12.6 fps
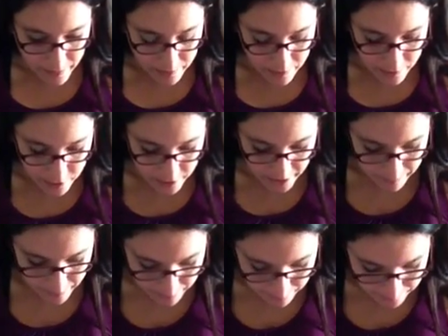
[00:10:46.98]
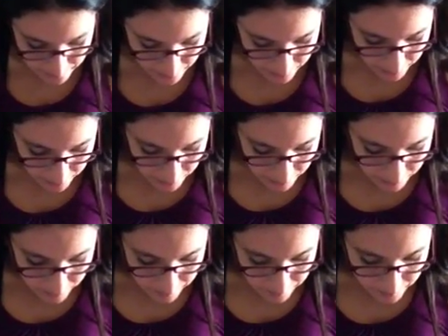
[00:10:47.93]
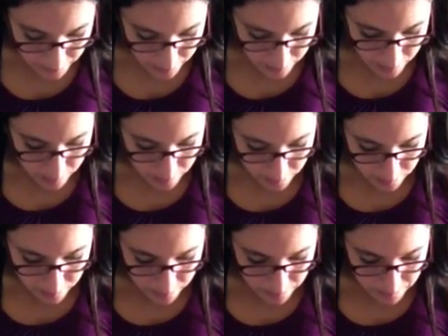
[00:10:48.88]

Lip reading: Just shape it. And